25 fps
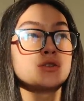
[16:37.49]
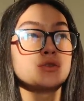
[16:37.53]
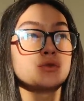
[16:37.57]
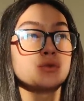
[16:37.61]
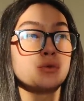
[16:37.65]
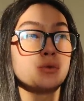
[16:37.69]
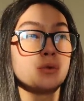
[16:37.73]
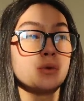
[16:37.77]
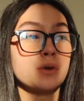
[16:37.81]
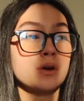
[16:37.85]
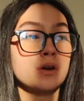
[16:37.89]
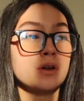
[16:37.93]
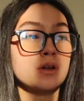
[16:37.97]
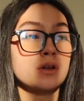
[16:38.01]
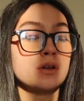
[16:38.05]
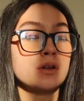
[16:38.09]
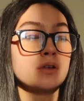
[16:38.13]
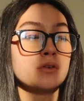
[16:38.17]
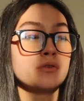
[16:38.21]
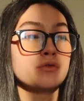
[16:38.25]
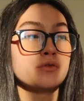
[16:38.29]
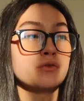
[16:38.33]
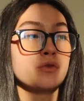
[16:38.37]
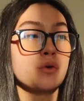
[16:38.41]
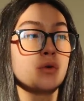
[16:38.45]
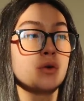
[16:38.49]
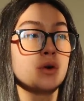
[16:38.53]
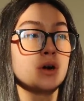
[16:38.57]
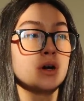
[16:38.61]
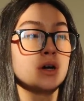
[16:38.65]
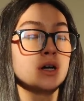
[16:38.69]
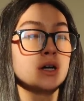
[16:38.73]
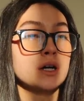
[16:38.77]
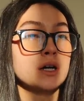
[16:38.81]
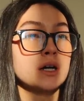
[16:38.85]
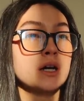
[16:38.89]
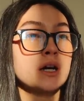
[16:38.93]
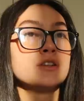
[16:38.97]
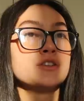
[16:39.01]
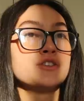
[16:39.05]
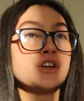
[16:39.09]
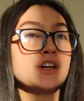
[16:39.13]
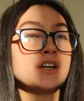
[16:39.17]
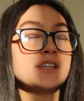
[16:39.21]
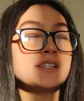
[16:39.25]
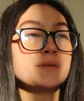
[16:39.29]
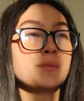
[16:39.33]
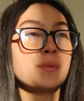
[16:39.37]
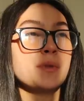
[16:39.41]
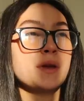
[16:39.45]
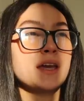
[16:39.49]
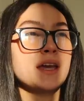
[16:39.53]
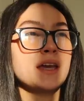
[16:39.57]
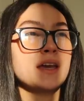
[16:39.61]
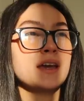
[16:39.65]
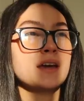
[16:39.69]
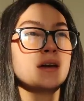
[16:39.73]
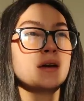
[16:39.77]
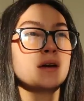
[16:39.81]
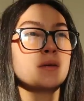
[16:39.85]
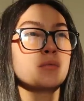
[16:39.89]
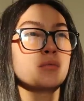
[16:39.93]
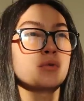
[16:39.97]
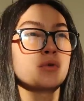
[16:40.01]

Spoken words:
tool for just being